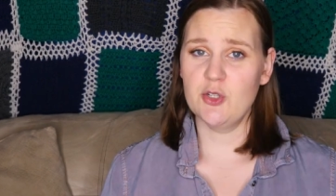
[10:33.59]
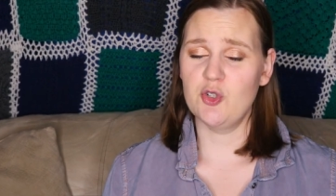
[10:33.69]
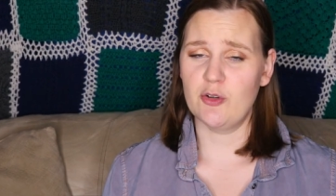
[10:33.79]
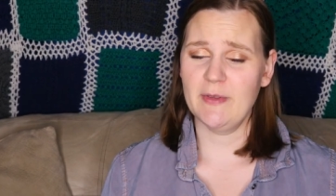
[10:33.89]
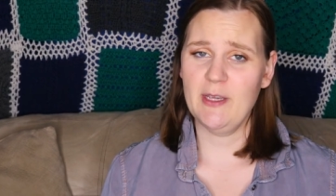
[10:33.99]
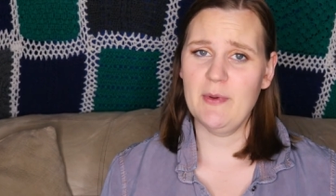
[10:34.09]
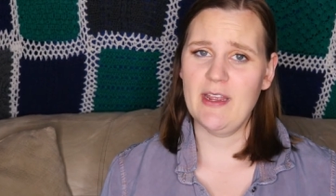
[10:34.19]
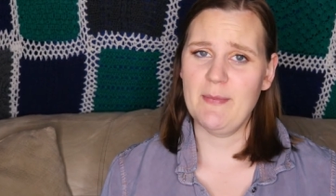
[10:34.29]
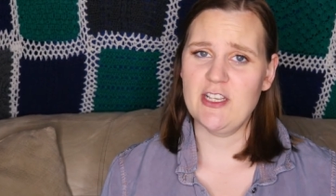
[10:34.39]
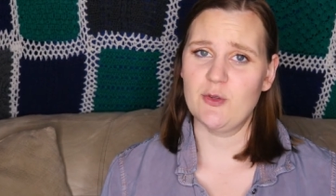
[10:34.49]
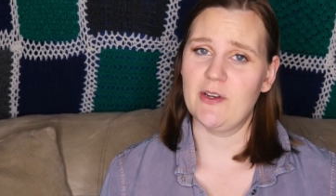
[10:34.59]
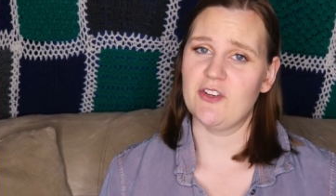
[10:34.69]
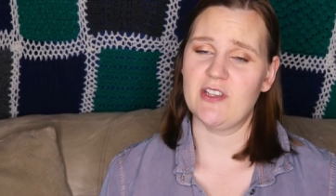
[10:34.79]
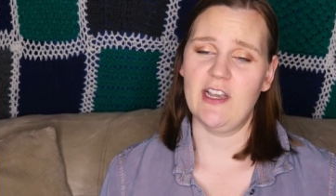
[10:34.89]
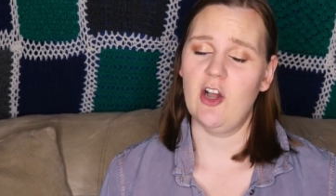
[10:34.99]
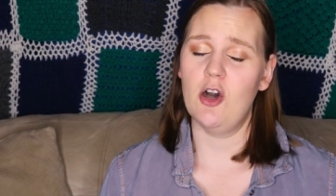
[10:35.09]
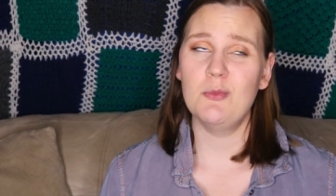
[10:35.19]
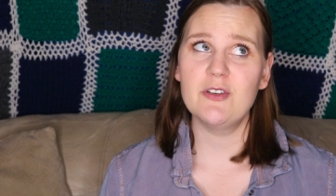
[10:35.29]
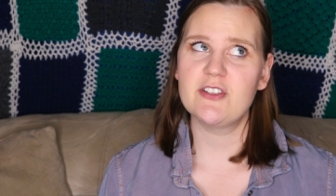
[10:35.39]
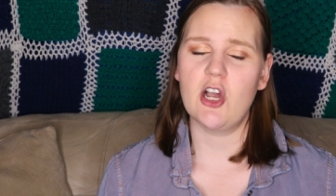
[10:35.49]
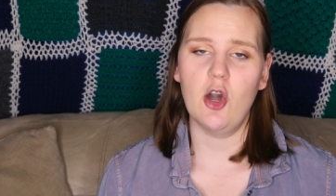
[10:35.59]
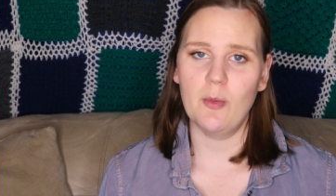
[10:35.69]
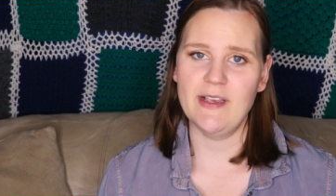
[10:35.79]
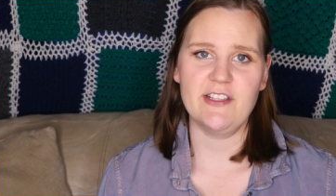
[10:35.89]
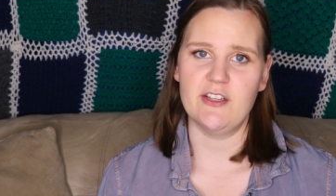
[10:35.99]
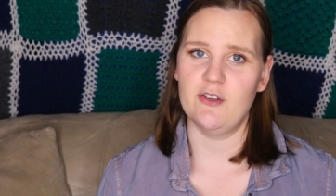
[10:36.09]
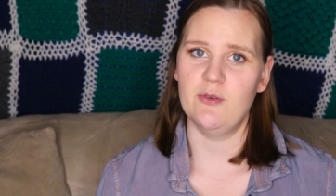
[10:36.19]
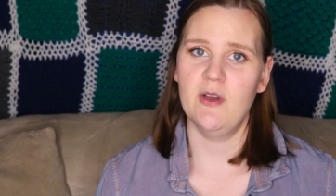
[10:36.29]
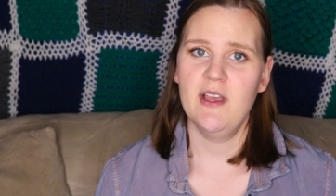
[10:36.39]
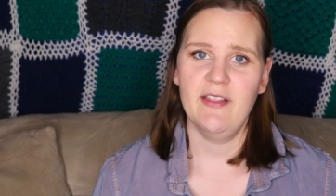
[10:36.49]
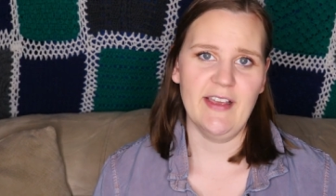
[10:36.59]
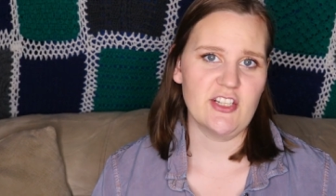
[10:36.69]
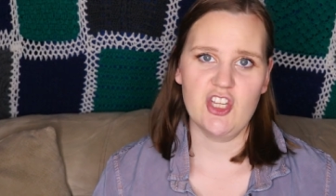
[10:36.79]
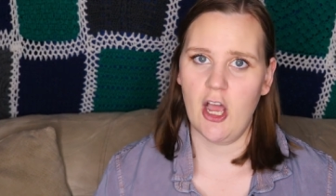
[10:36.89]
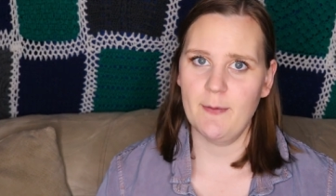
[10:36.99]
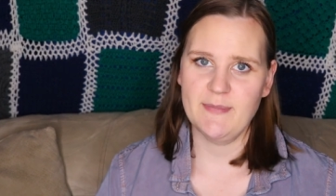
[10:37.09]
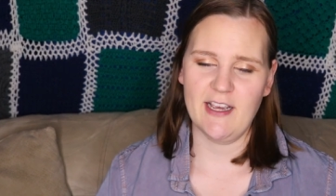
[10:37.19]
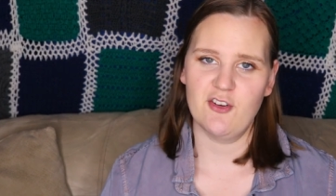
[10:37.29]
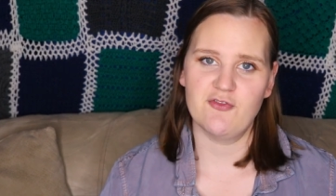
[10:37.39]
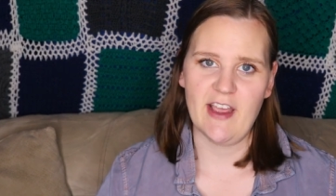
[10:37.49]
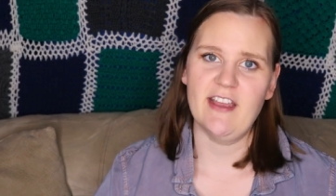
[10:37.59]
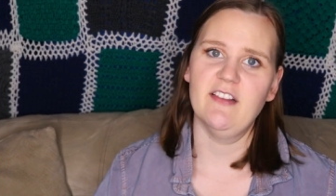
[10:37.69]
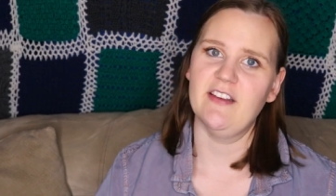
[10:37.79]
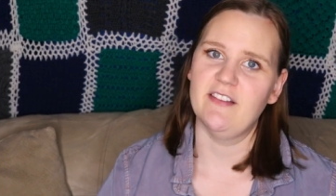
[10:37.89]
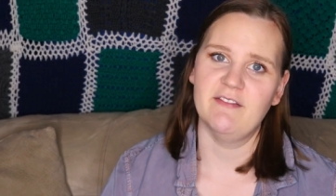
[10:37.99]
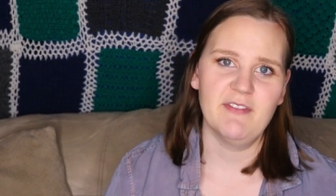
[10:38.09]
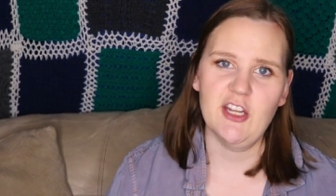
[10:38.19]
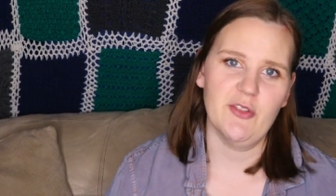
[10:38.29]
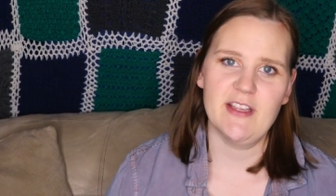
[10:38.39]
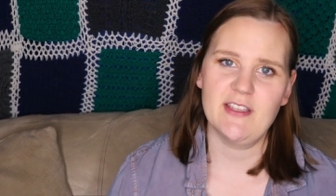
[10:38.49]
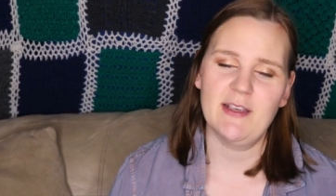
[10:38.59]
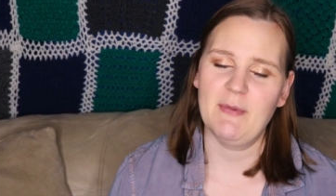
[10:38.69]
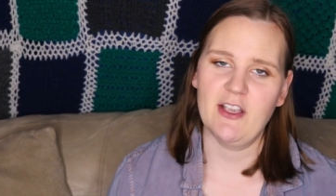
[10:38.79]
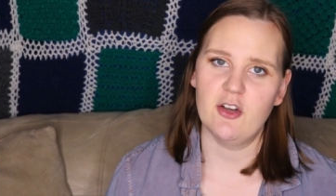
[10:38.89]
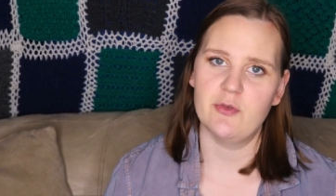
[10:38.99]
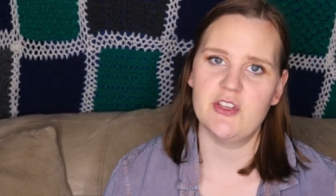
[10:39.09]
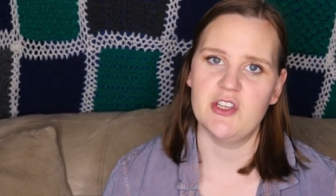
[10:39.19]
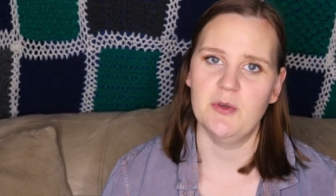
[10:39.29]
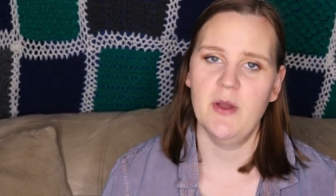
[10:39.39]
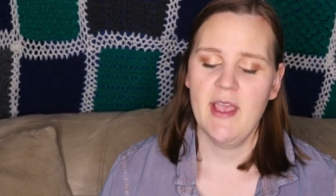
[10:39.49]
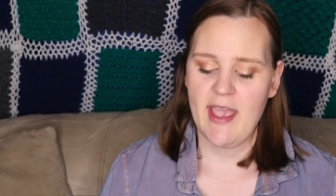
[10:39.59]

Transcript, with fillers: So normally when I make sweaters, I almost always do like top down raglan, you know, that's like my go-to.